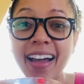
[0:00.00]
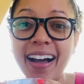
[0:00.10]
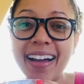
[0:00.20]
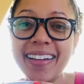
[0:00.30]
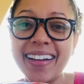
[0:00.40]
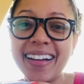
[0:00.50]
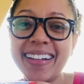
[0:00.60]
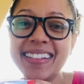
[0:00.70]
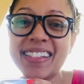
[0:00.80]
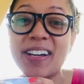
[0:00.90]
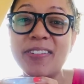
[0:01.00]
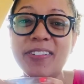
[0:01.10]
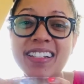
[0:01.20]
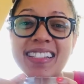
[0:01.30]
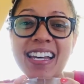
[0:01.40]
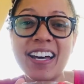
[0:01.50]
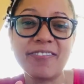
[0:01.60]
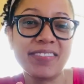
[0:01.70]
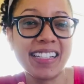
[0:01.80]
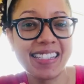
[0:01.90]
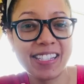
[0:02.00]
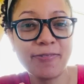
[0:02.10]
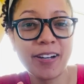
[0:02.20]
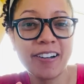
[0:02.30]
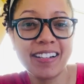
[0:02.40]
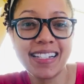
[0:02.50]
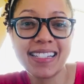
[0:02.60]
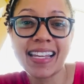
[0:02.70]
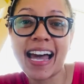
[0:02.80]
Hi guys, what's up? It's Damaris.